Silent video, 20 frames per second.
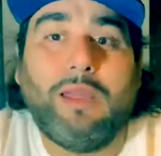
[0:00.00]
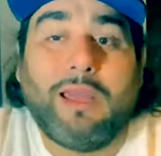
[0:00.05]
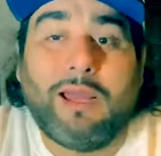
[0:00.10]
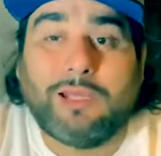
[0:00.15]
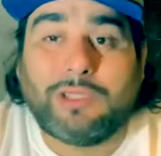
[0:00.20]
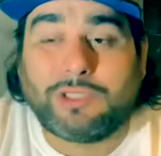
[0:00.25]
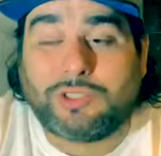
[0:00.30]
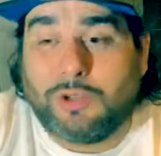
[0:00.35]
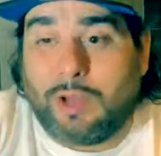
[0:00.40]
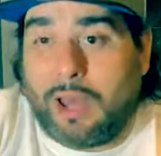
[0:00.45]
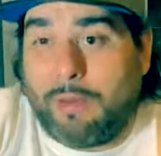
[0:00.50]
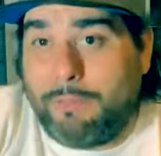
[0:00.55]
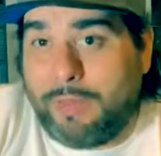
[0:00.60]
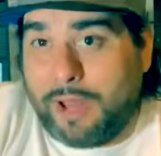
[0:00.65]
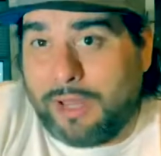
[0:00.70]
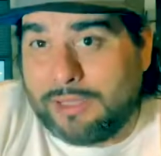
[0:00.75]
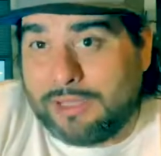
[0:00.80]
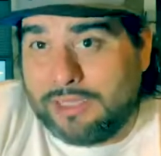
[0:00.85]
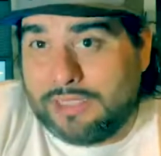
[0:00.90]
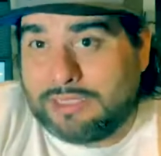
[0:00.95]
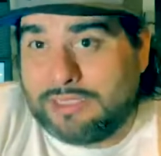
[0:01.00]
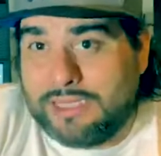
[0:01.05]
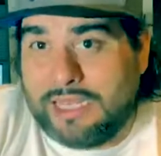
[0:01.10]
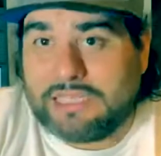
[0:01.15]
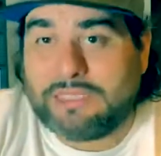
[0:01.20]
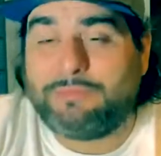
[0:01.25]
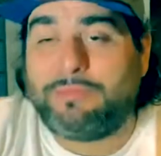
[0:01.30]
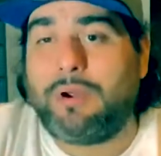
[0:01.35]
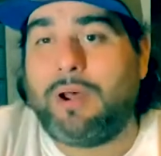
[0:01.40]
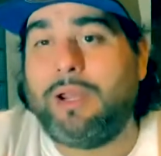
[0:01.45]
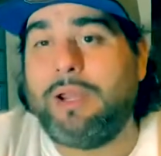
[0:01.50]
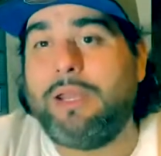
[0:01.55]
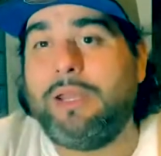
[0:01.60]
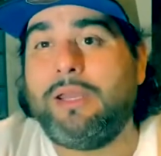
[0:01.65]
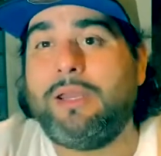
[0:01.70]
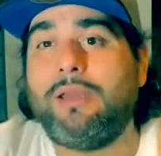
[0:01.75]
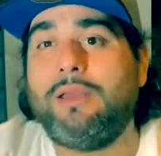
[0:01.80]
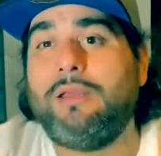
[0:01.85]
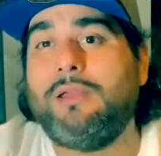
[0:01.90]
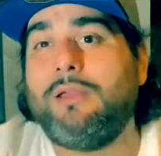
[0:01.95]
So I bought this next
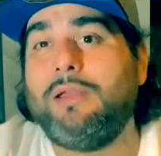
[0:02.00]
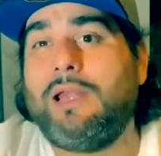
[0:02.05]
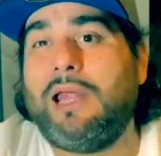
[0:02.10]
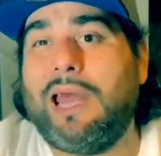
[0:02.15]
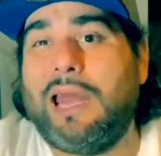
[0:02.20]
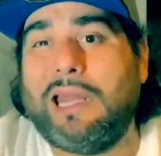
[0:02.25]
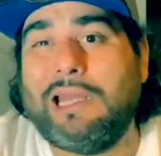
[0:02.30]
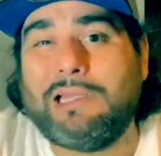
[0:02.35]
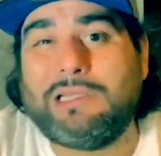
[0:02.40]
product like